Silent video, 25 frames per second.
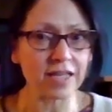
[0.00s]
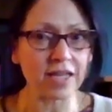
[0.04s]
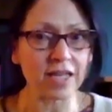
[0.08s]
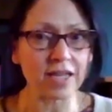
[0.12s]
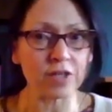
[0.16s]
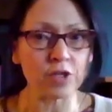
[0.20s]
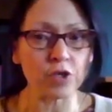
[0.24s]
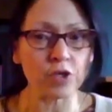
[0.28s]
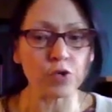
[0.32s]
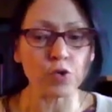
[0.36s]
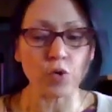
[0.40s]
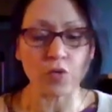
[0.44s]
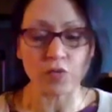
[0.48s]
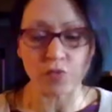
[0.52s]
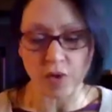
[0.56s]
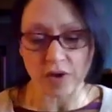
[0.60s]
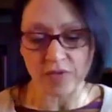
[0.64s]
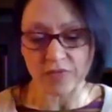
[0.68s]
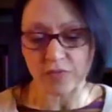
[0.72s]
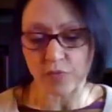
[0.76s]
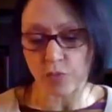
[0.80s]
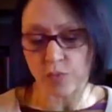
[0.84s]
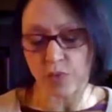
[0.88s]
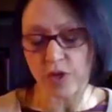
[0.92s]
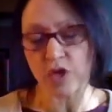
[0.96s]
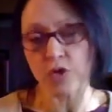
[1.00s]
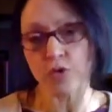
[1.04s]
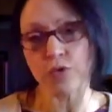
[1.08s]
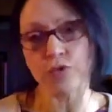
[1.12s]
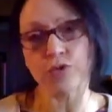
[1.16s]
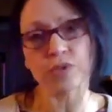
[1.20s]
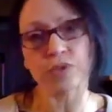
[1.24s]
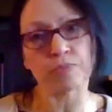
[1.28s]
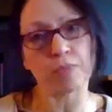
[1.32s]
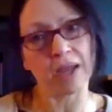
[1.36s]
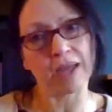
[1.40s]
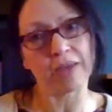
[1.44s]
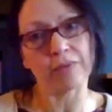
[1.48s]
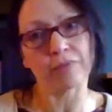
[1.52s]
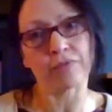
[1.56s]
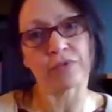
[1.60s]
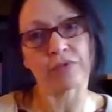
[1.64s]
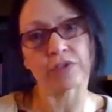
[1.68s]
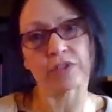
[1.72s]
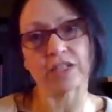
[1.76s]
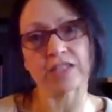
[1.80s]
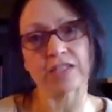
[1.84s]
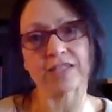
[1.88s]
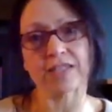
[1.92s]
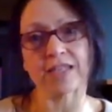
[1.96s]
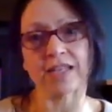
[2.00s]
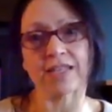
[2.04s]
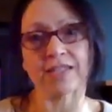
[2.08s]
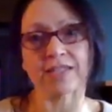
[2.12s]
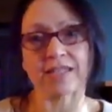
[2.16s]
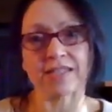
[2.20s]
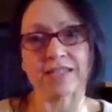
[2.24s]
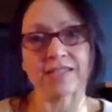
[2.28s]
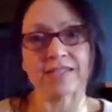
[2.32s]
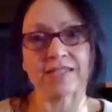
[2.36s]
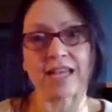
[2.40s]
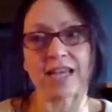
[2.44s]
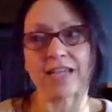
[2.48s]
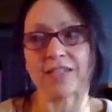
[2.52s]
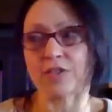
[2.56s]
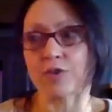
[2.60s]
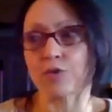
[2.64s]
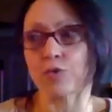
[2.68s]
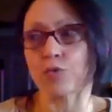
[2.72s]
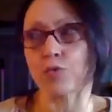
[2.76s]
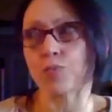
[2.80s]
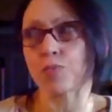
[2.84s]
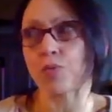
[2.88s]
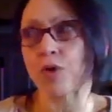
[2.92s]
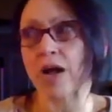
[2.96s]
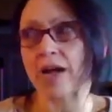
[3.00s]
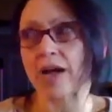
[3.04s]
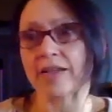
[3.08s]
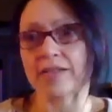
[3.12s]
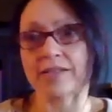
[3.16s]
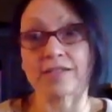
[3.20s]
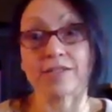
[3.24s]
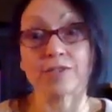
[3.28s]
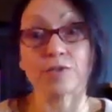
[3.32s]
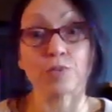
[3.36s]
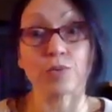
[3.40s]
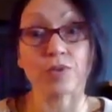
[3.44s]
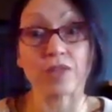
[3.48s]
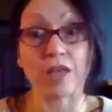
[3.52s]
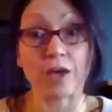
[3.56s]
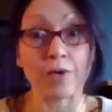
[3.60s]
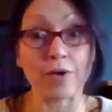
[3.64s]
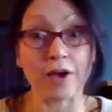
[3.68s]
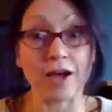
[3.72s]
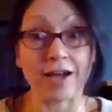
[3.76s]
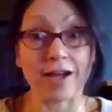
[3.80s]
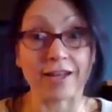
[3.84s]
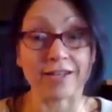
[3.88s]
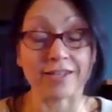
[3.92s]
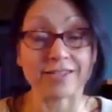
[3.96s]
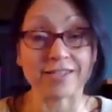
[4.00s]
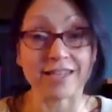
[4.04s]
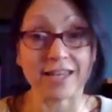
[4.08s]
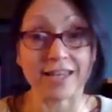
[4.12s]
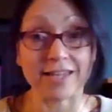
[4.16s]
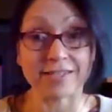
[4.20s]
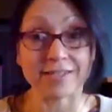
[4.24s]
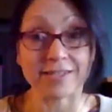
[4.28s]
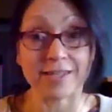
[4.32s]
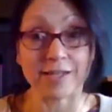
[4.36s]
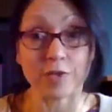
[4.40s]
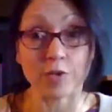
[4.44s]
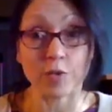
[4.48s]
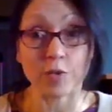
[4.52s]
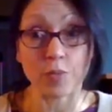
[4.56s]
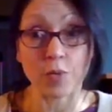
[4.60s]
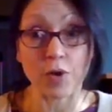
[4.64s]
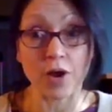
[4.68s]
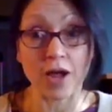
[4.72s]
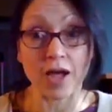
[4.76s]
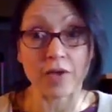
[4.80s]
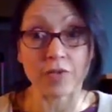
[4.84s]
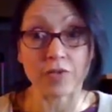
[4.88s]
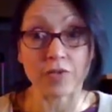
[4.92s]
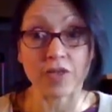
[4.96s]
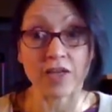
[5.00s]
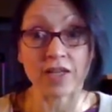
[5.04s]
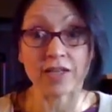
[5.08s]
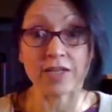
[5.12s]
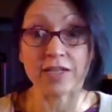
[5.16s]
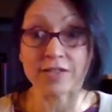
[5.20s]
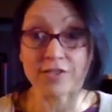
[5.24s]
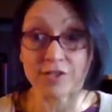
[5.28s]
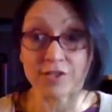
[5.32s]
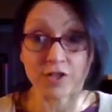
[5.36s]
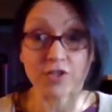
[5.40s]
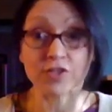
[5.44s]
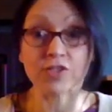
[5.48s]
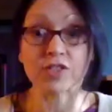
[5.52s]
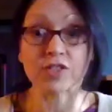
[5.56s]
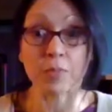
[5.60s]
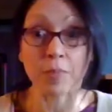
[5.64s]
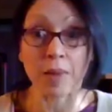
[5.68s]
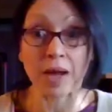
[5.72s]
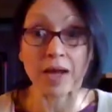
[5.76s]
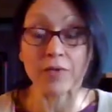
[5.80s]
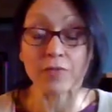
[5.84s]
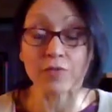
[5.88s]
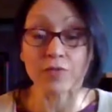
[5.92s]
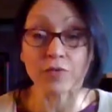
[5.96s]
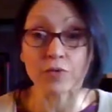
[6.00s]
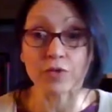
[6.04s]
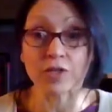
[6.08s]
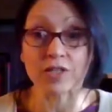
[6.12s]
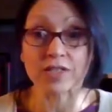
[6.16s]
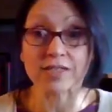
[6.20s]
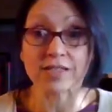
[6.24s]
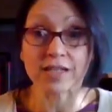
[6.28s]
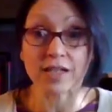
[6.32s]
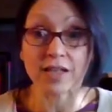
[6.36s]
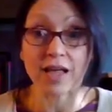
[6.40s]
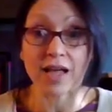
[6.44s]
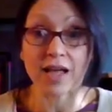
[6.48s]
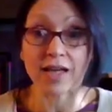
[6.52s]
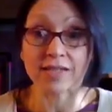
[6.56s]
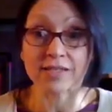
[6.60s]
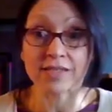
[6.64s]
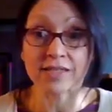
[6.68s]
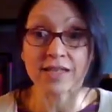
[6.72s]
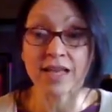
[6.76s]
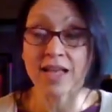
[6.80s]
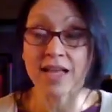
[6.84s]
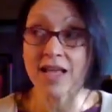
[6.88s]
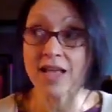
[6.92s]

you know, if we use mindfulness as a standalone practice without accessing the breath, and it's just a mindfulness class,